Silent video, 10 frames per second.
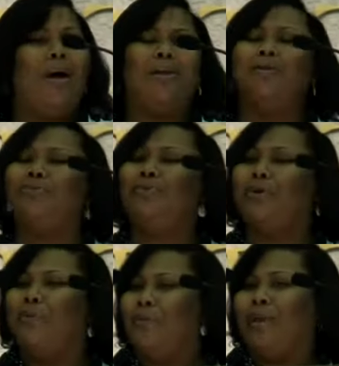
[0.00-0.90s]
What are you
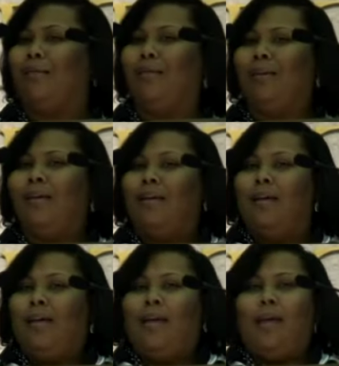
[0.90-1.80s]
doing?
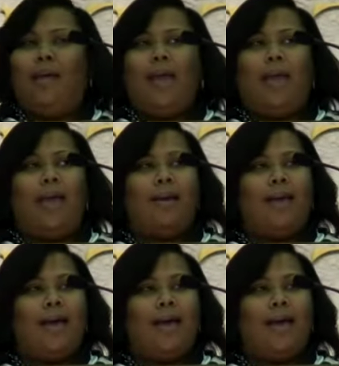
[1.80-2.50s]
And